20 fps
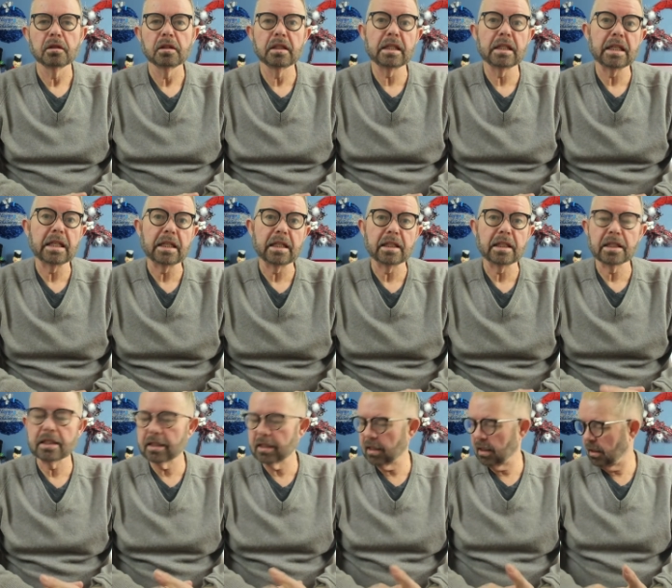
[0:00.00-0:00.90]

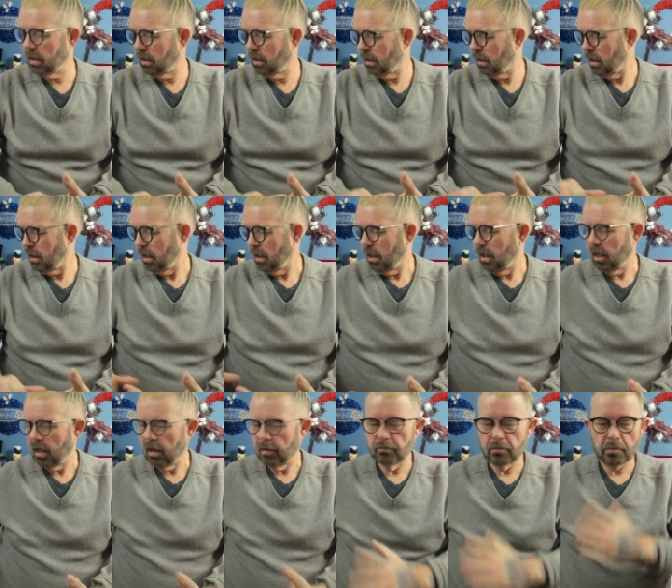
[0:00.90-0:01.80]
needs.
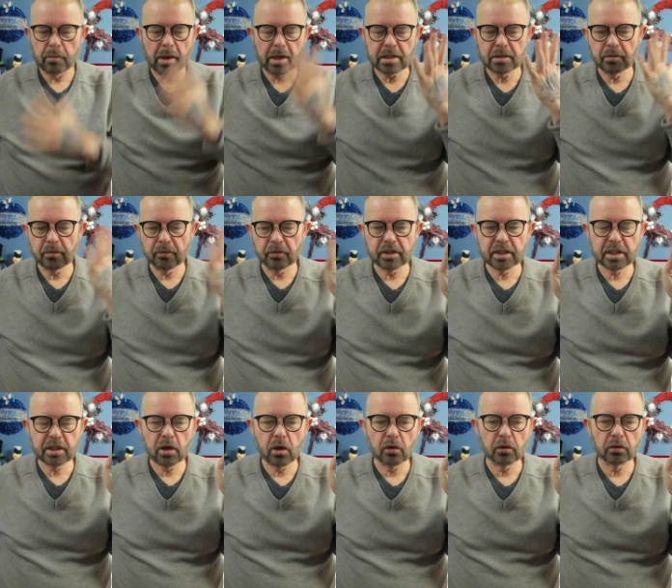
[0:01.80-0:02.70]
Reminds me of a
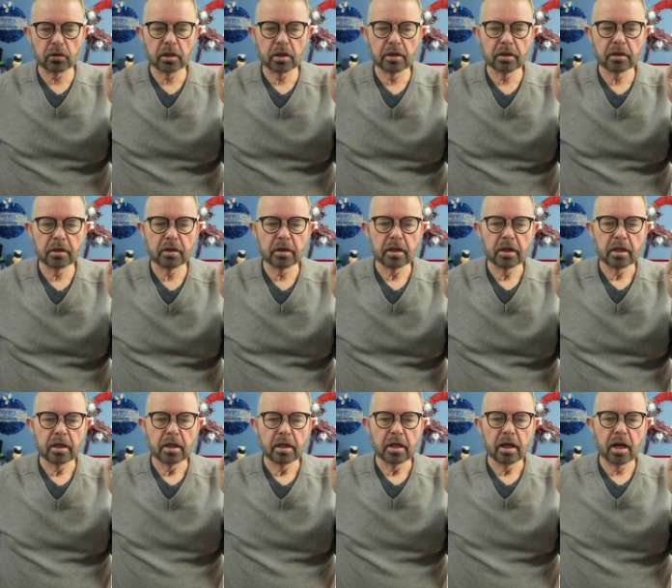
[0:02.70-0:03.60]
song.
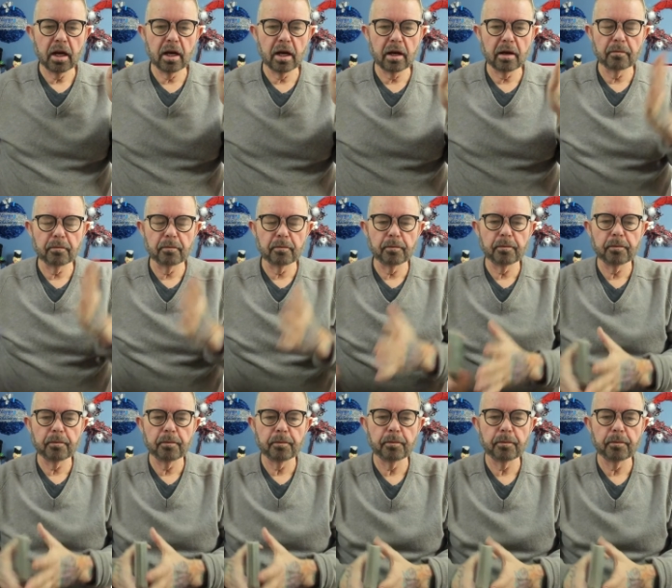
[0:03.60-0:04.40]
Um,